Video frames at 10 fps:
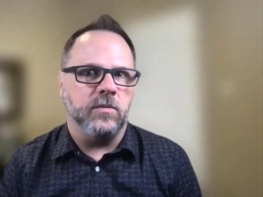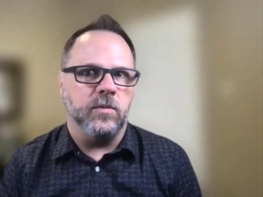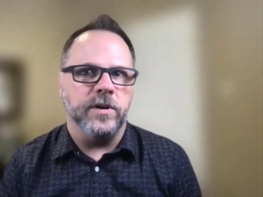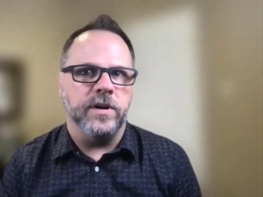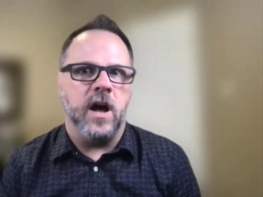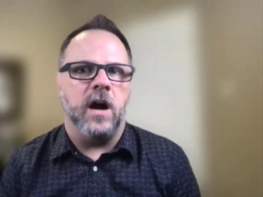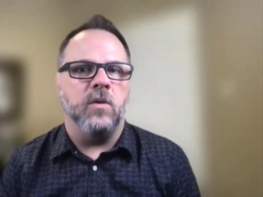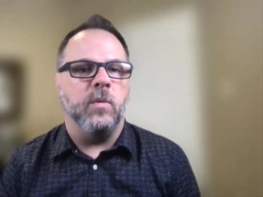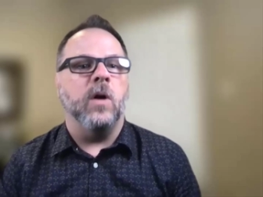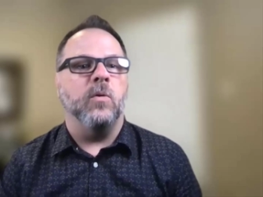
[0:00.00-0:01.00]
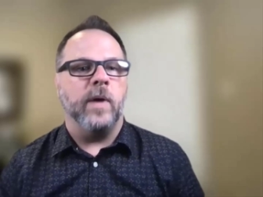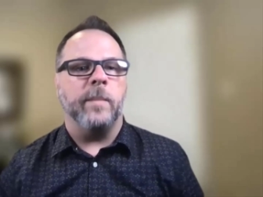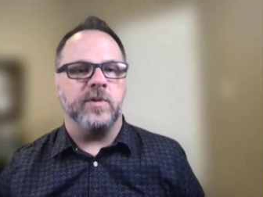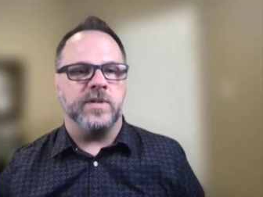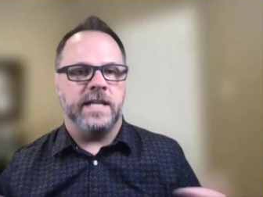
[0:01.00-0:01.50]
were not well
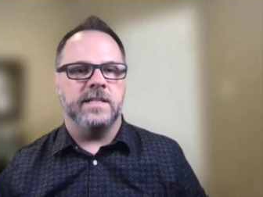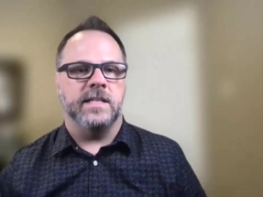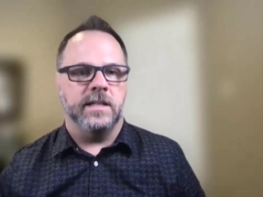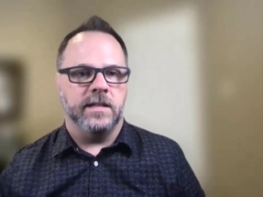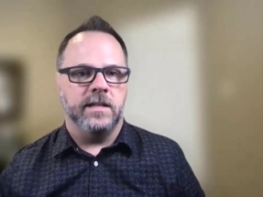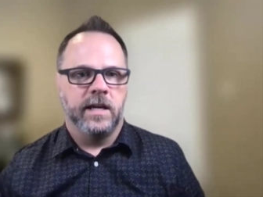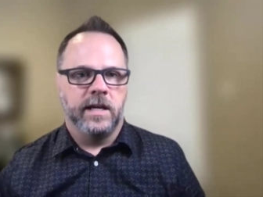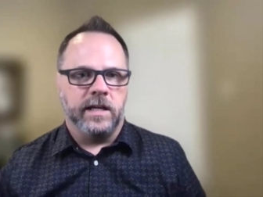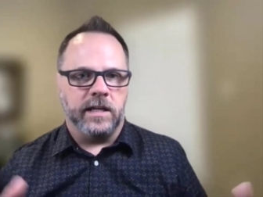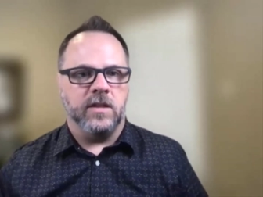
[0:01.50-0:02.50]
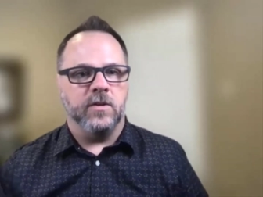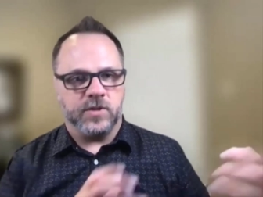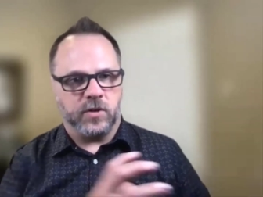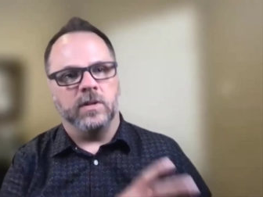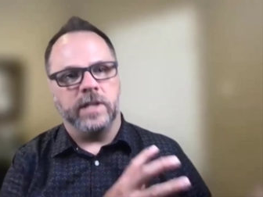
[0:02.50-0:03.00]
represented in
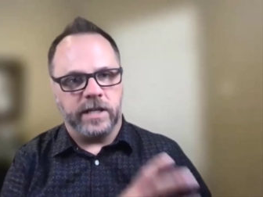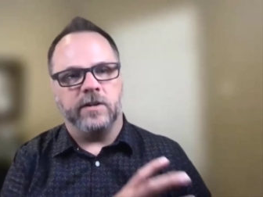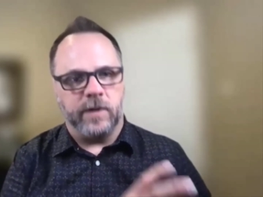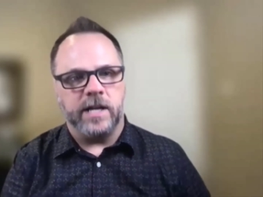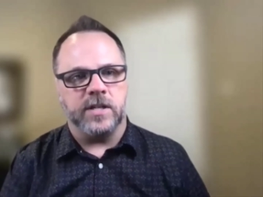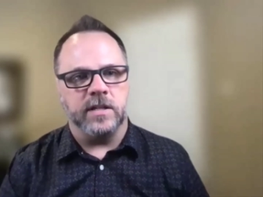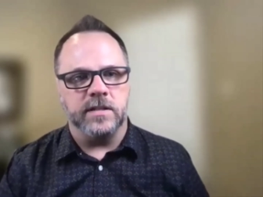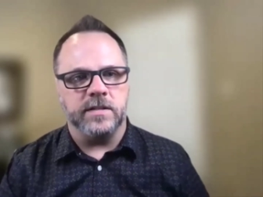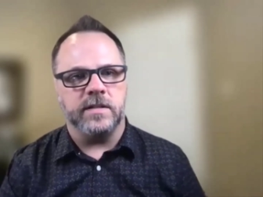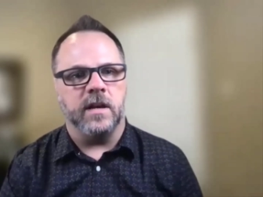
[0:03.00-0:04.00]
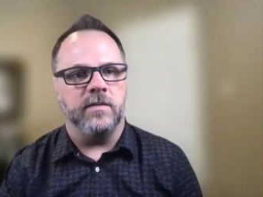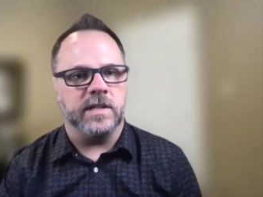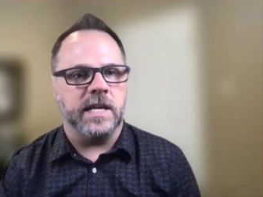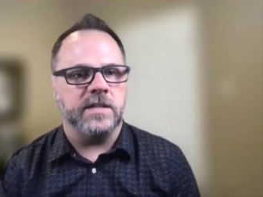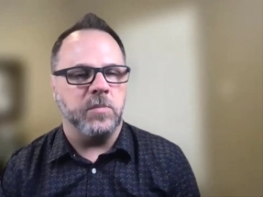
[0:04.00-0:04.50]
those early iterations of
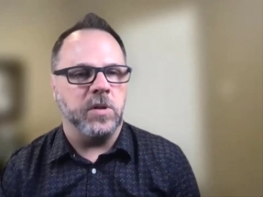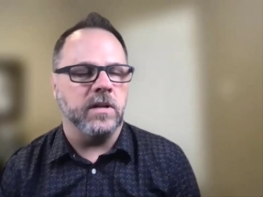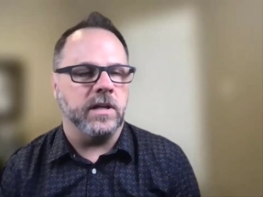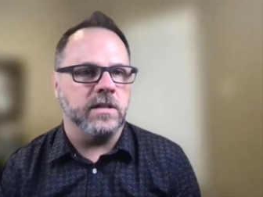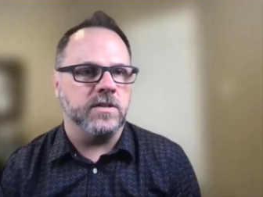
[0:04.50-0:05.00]
accessibility.